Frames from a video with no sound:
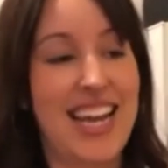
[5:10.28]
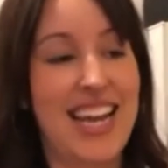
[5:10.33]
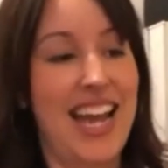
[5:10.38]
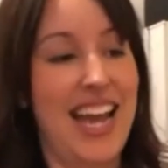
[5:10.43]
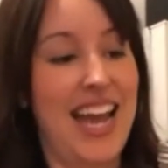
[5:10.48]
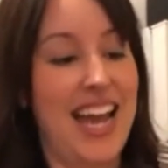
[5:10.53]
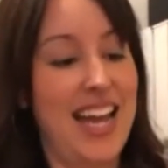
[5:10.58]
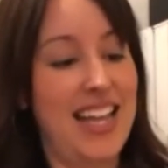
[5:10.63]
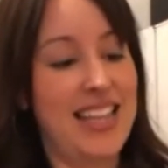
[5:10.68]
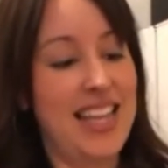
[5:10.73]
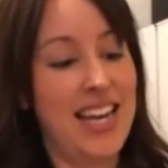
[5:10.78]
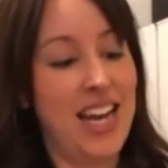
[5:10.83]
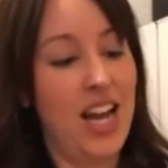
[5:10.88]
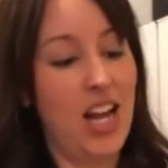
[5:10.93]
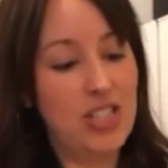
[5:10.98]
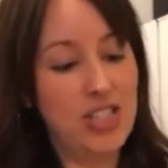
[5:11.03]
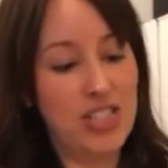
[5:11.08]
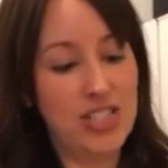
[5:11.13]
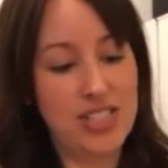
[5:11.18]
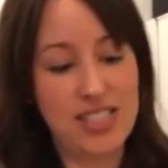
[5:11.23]
And then
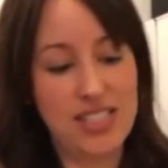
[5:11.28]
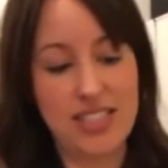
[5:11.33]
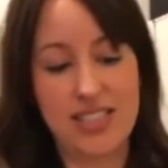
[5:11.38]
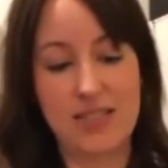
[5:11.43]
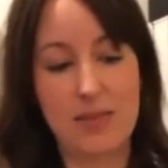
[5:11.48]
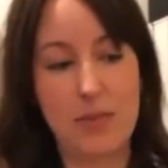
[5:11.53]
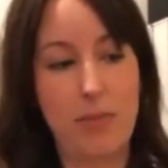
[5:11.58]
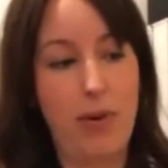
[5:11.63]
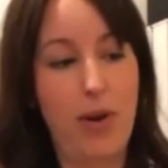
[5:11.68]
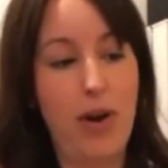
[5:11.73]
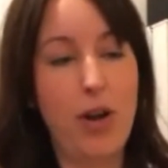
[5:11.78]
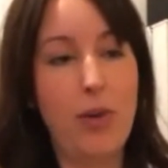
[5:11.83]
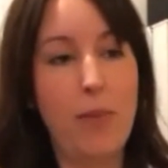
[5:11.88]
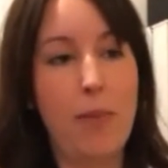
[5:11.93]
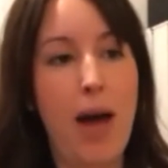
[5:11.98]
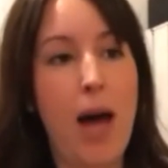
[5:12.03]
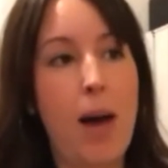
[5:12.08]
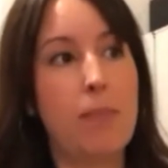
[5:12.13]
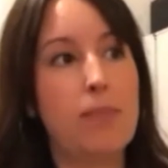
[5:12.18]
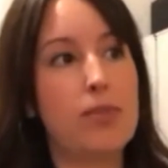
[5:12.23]
I'll just put them
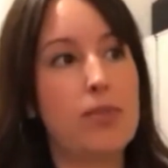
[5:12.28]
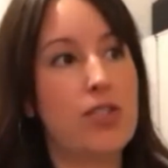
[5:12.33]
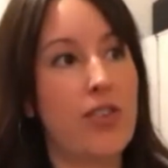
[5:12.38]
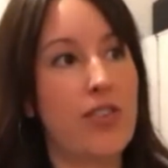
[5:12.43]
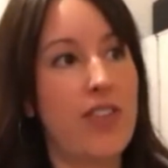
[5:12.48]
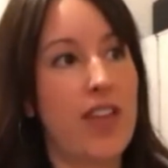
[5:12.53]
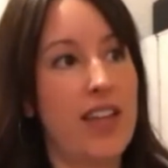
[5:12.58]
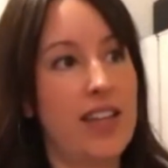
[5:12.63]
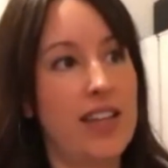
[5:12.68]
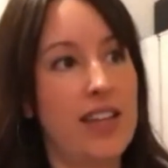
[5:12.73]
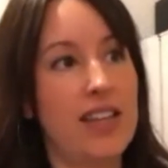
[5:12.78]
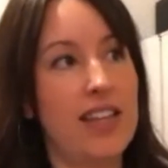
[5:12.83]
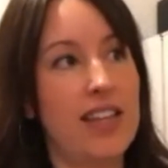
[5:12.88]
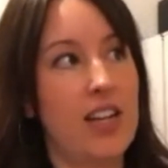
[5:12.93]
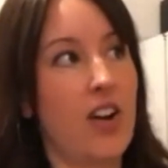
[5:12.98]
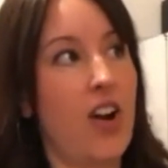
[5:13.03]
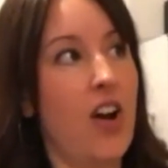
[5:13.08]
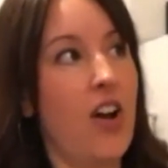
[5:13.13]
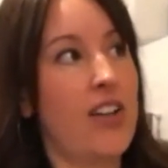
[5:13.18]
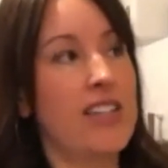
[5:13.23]
up so that
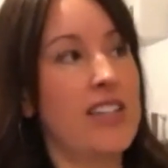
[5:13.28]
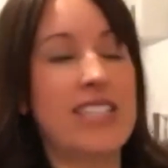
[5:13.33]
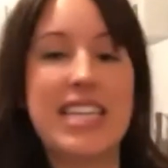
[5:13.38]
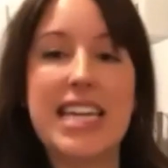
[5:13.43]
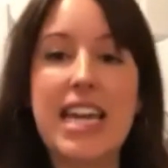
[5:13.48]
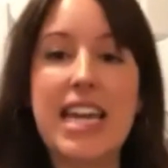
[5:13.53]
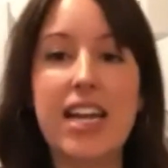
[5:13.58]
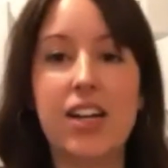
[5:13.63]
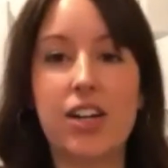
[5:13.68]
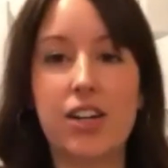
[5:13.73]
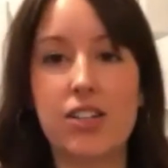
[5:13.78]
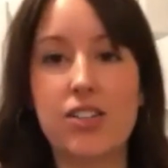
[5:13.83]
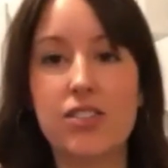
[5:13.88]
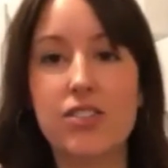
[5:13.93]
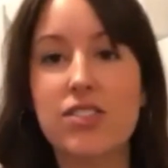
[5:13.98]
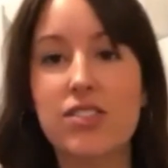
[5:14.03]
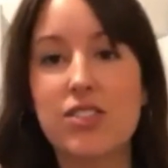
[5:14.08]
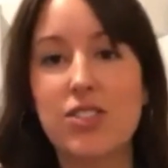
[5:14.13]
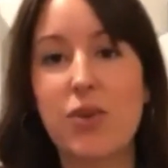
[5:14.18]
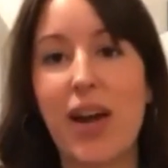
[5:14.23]
they're on
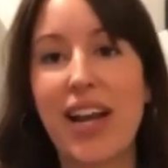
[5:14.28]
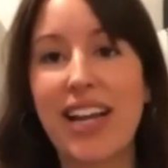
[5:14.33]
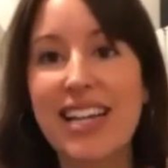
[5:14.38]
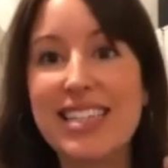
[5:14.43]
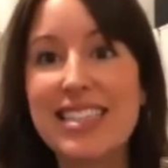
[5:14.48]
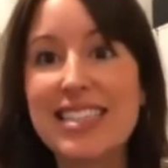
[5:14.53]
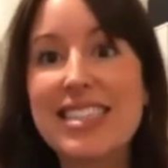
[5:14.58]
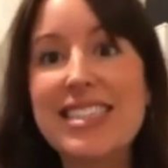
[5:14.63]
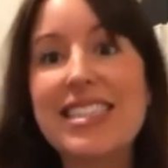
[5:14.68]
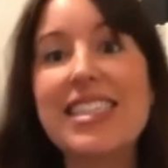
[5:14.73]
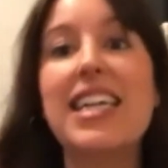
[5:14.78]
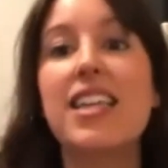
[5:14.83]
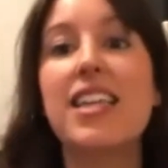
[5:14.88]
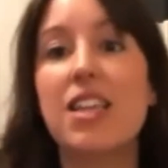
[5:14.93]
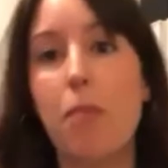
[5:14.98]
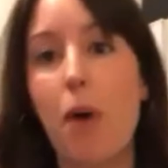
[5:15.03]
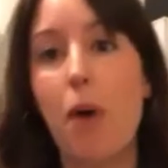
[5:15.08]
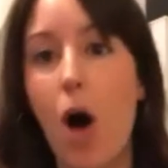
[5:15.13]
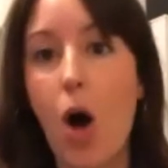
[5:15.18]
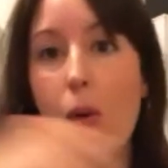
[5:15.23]
tiers so I can see
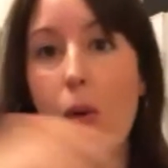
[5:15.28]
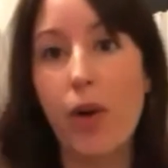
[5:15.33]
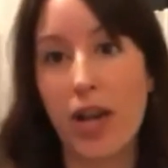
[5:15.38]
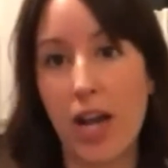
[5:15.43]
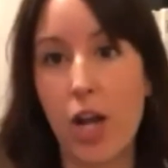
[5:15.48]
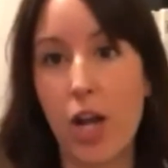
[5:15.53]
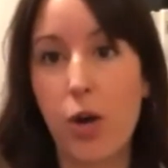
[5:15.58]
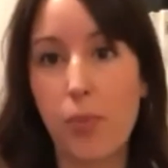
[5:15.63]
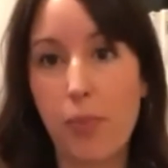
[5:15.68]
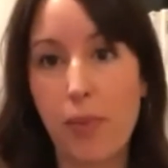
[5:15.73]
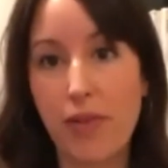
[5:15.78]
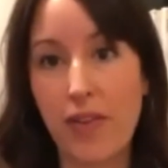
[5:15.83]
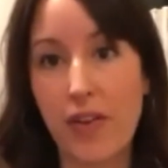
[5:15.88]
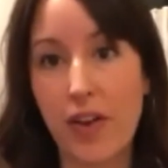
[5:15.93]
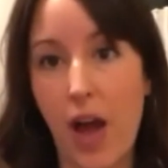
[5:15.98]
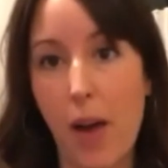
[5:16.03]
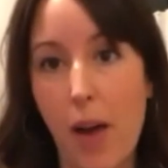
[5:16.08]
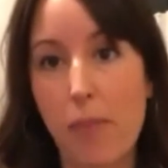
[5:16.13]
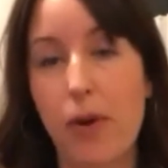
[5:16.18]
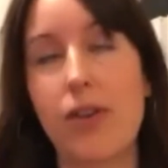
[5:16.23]
them all when I open the
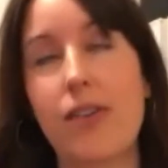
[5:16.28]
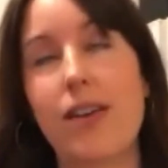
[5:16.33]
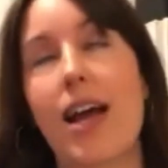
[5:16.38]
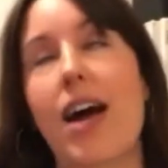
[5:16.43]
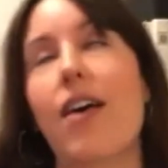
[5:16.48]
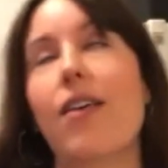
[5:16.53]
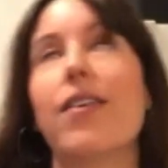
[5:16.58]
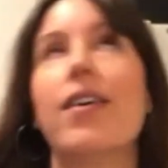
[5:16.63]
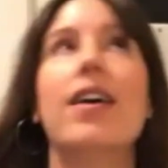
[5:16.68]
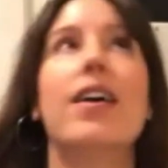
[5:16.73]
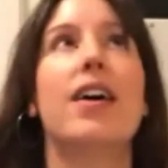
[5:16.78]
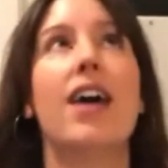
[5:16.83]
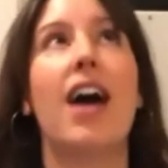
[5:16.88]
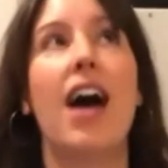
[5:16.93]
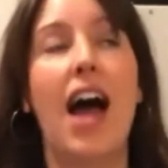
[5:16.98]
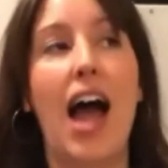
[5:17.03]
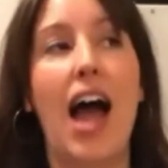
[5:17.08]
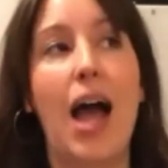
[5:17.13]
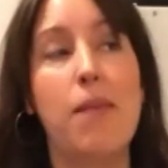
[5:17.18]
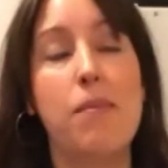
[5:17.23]
cupboard. Now,
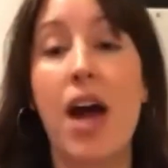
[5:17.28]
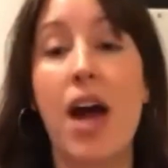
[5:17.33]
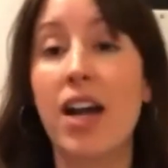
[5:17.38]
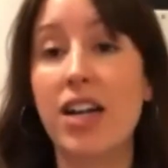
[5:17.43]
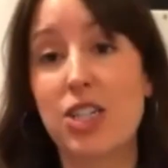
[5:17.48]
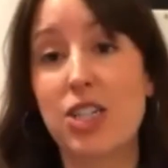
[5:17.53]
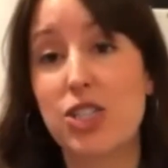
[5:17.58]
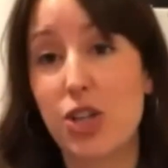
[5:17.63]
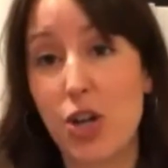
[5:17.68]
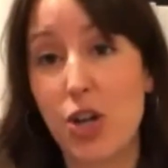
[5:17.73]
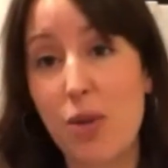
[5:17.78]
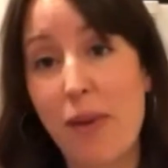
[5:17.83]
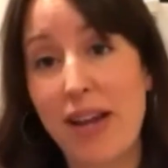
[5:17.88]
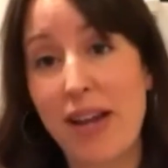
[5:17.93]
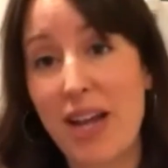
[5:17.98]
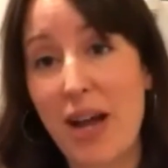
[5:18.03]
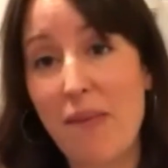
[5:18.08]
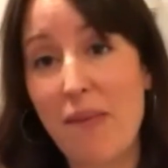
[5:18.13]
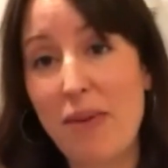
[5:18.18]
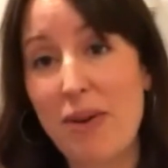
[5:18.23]
I'm not going to show you my
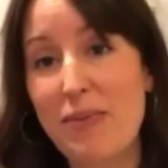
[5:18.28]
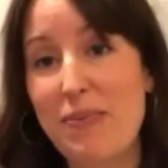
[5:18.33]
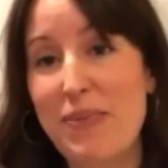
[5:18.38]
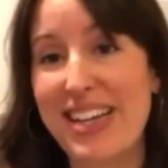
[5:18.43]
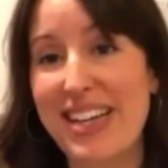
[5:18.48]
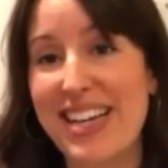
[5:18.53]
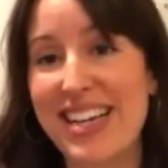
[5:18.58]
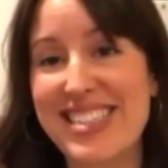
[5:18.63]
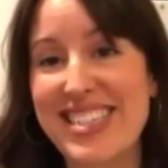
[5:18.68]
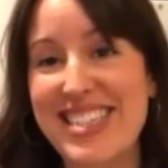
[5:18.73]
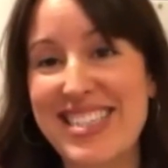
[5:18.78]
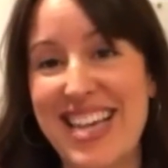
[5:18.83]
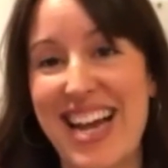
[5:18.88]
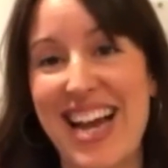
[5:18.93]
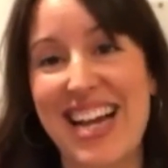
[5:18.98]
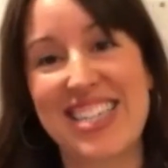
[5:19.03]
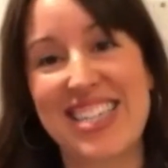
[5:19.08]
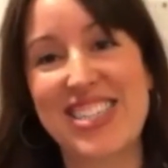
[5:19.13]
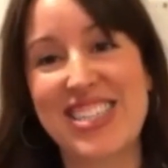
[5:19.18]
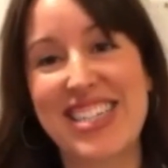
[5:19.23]
cupboard because it's
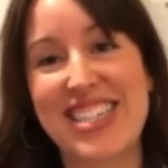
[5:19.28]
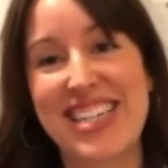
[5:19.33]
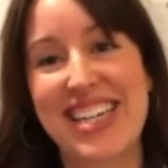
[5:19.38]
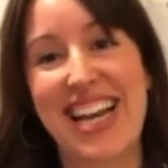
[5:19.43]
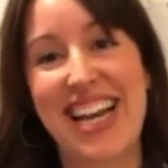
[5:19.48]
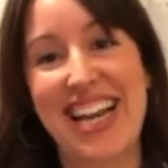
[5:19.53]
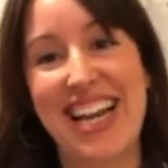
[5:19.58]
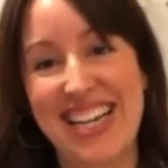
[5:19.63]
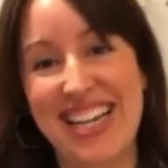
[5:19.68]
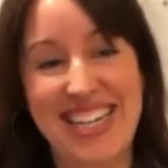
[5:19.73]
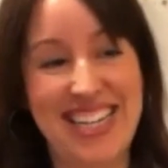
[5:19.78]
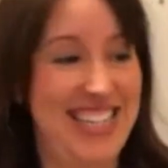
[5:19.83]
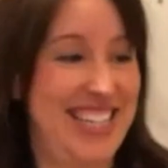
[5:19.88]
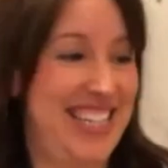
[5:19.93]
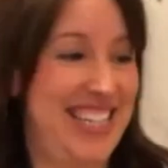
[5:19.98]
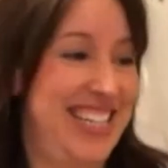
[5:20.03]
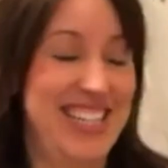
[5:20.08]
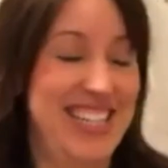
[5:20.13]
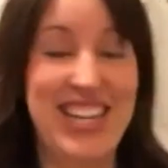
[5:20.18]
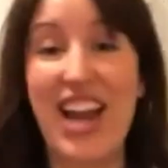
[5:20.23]
actually
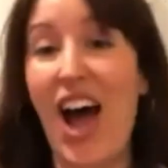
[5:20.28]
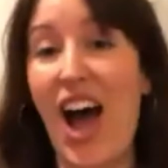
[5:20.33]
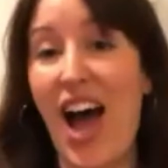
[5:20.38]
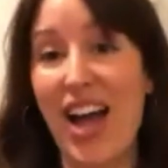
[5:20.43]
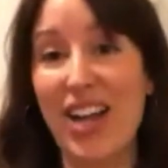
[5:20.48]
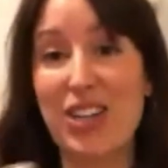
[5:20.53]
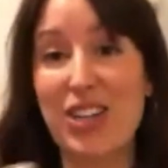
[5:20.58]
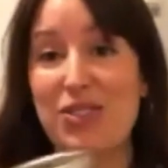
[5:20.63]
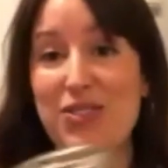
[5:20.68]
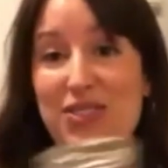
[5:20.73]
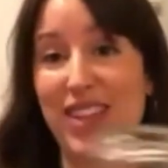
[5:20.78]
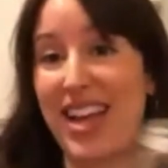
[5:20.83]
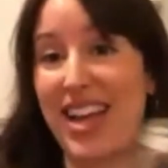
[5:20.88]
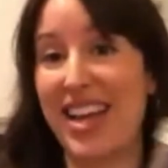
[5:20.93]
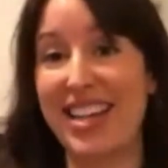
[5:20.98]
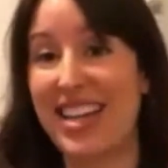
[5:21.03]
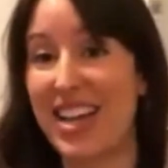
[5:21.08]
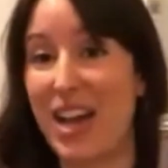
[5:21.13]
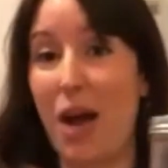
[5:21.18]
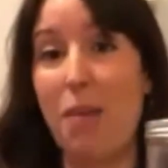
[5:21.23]
not
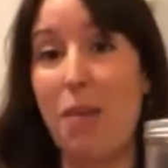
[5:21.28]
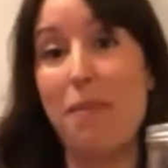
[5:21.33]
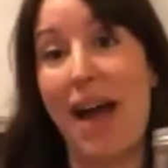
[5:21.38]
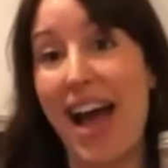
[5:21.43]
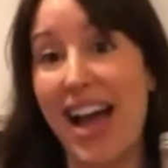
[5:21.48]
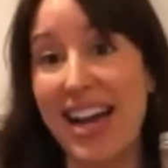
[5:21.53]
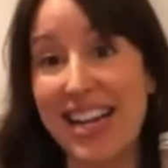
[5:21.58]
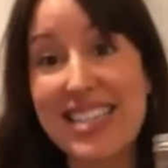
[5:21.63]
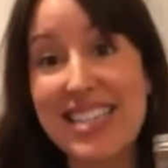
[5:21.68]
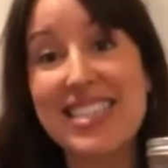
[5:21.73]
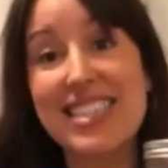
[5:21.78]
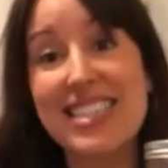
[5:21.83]
like a magazine,